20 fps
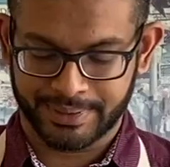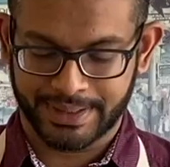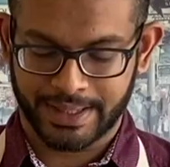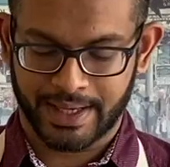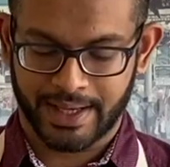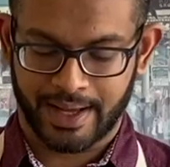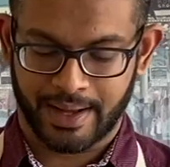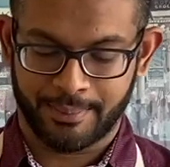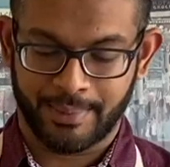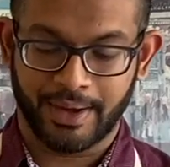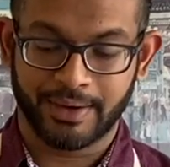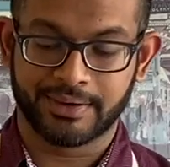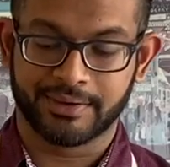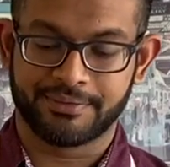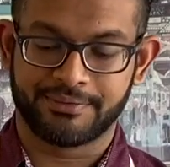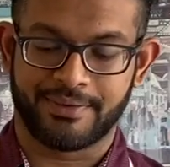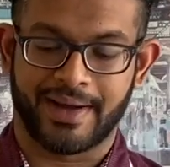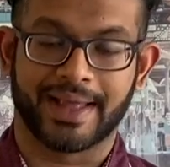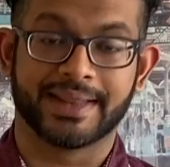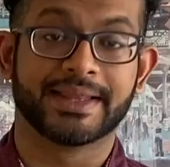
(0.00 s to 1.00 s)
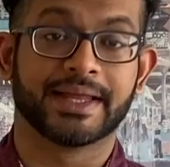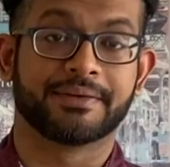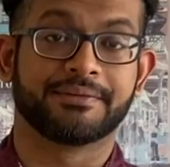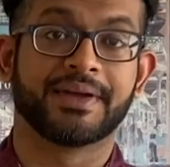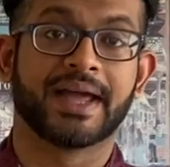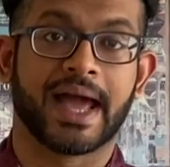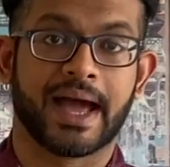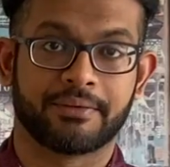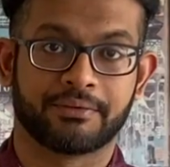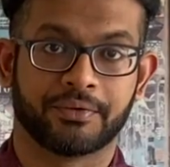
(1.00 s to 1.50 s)
the amount of fat that we
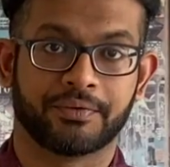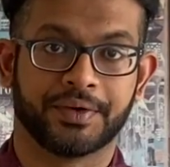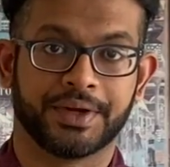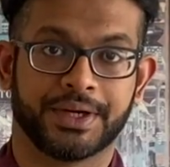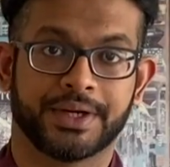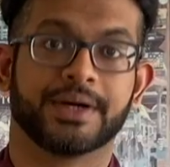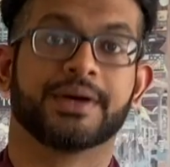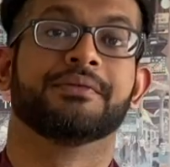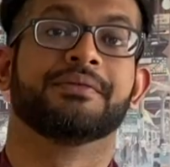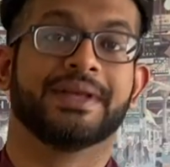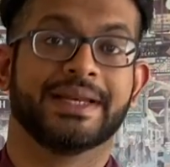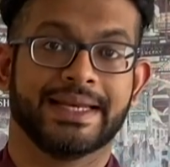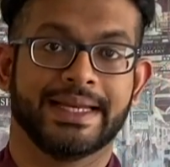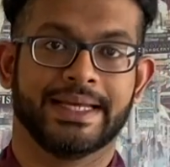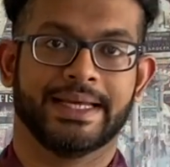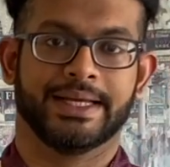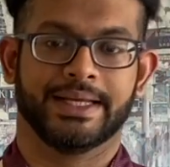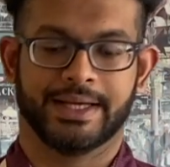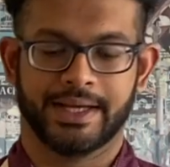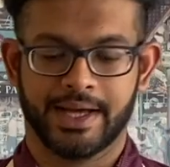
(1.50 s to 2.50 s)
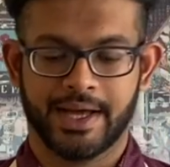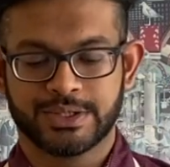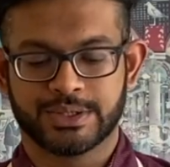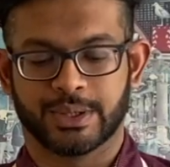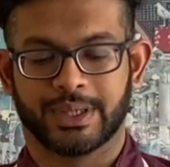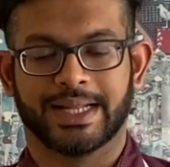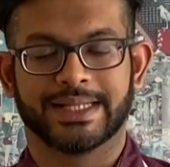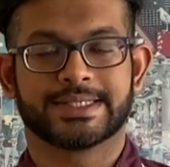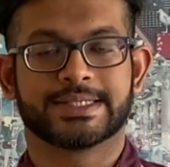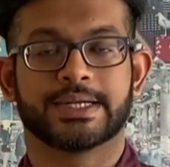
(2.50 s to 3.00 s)
have over here we need. So
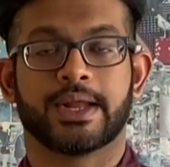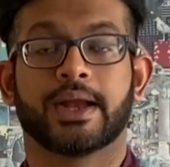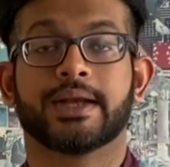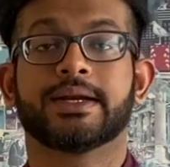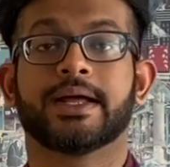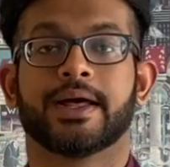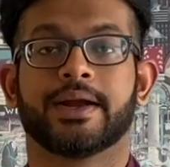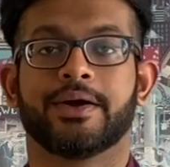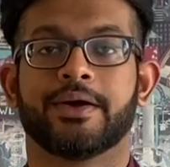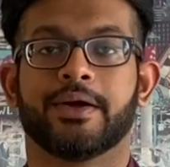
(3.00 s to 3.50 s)
let's not cut it